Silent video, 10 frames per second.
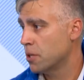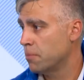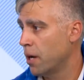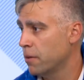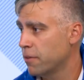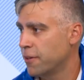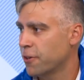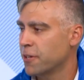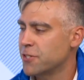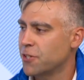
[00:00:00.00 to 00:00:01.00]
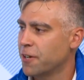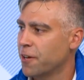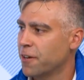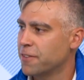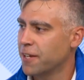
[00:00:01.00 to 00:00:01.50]
a month, and you're going to start
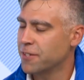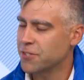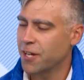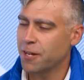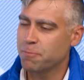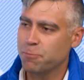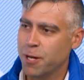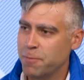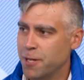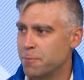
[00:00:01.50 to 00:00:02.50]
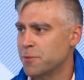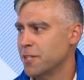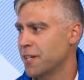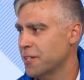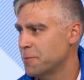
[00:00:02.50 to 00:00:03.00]
hearing things like premiums,
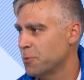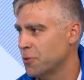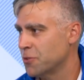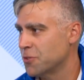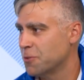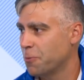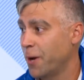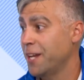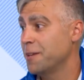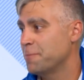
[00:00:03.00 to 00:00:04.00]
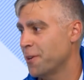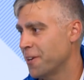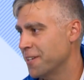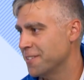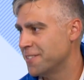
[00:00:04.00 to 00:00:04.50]
deductibles, waiting
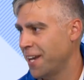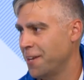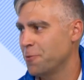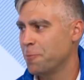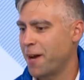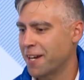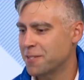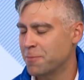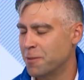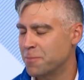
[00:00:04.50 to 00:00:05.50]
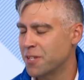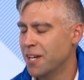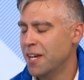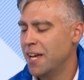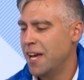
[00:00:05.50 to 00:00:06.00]
periods, annual maximums,
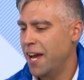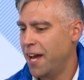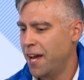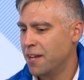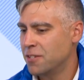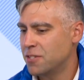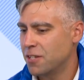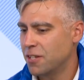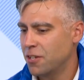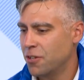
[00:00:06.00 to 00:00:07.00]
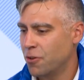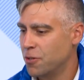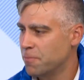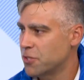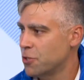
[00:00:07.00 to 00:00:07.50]
and you know,
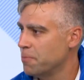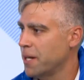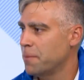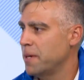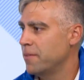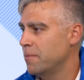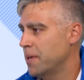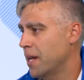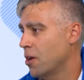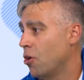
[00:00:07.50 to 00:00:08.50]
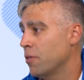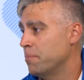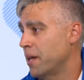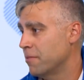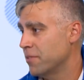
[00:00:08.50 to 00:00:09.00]
you so you might not be even getting all the
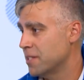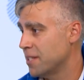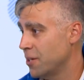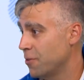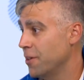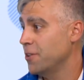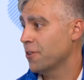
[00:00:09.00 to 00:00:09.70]
benefits that you think